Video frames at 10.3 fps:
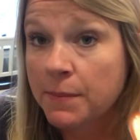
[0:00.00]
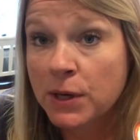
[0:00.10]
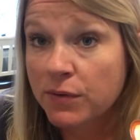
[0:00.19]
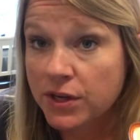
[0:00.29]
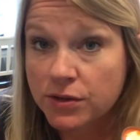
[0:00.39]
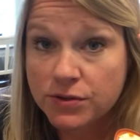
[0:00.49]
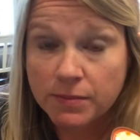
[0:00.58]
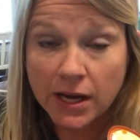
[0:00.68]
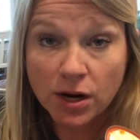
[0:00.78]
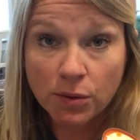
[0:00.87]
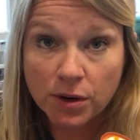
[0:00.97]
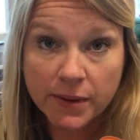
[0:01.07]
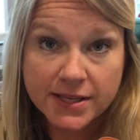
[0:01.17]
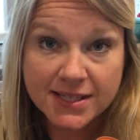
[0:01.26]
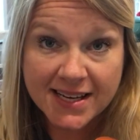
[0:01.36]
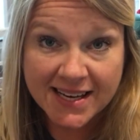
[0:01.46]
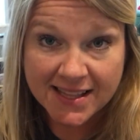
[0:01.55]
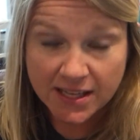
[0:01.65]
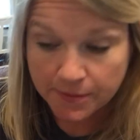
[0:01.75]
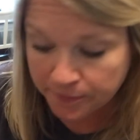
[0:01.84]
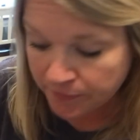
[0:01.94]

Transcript: going to reuse them. I don't want to waste anything.